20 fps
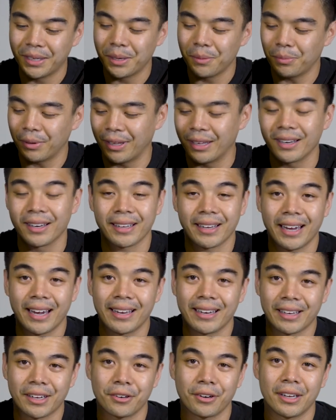But then
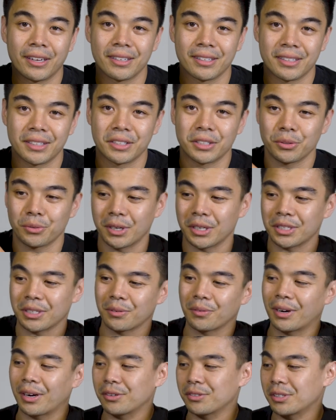again, it created a situation
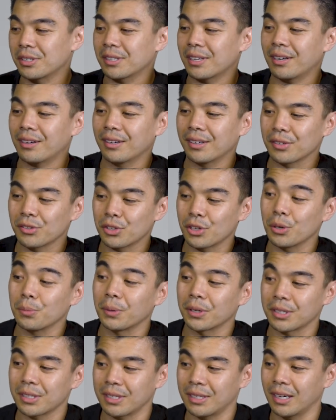where I was just carrying so
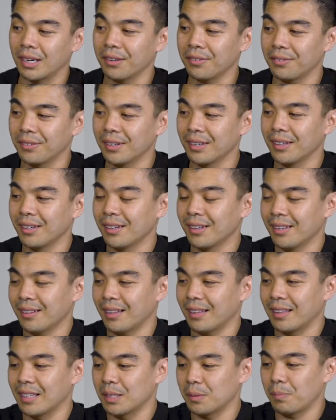much stuff
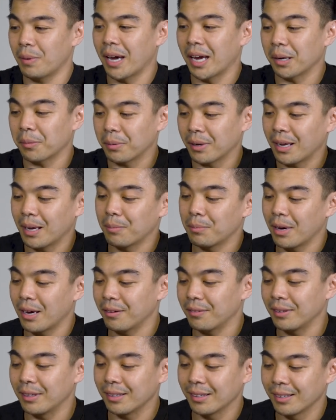that this bag became
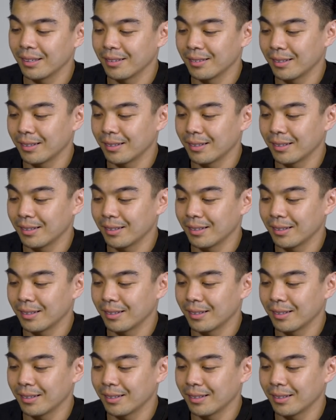heavy.